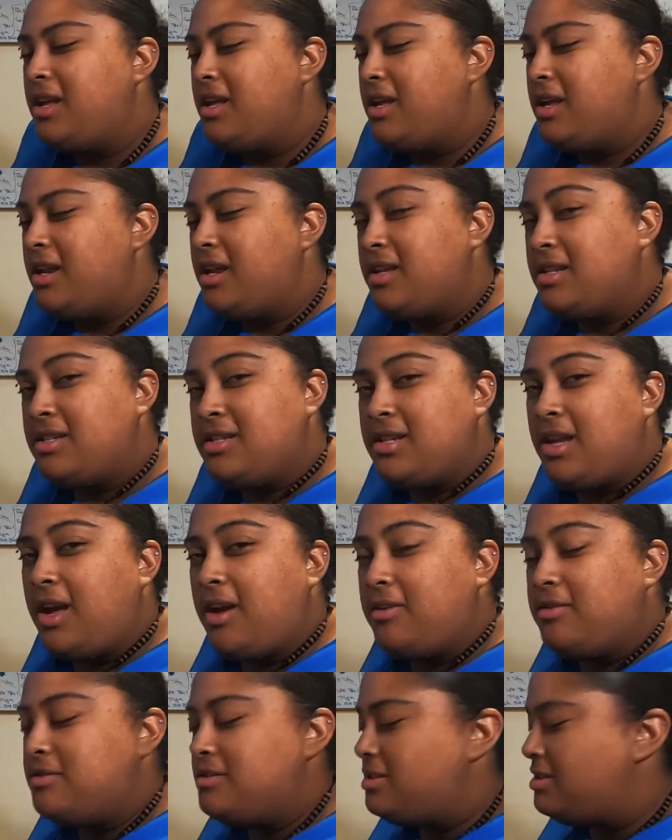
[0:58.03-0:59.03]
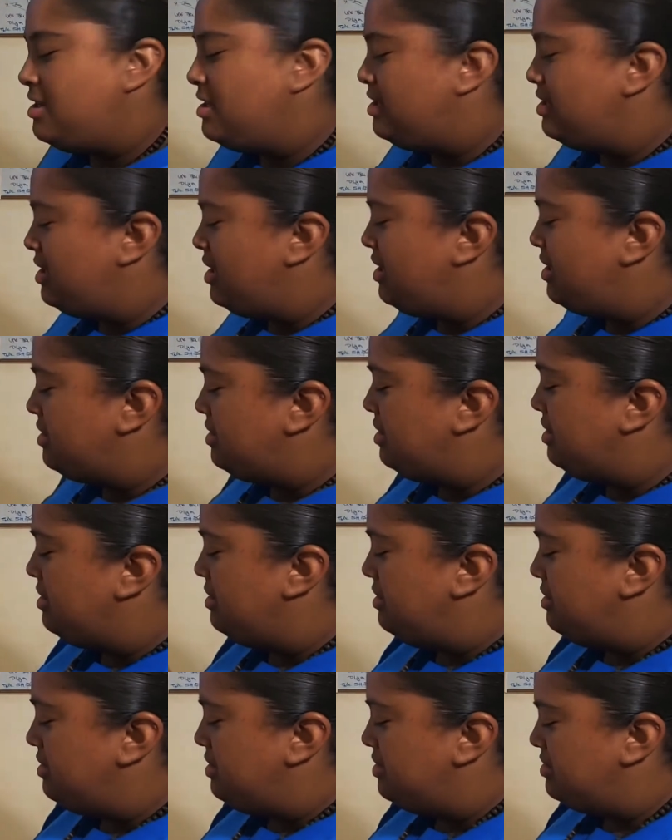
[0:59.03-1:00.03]
It sounds like
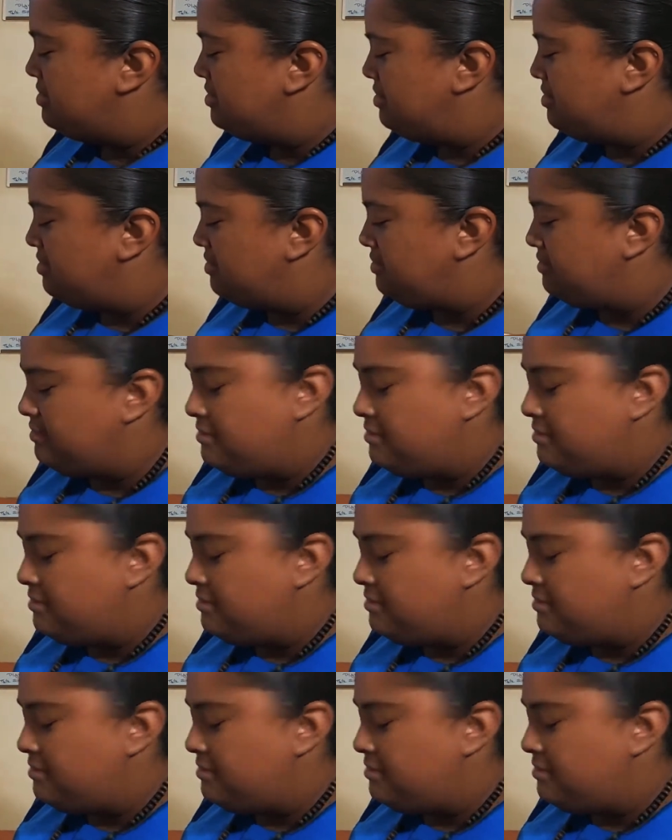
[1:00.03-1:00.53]
this.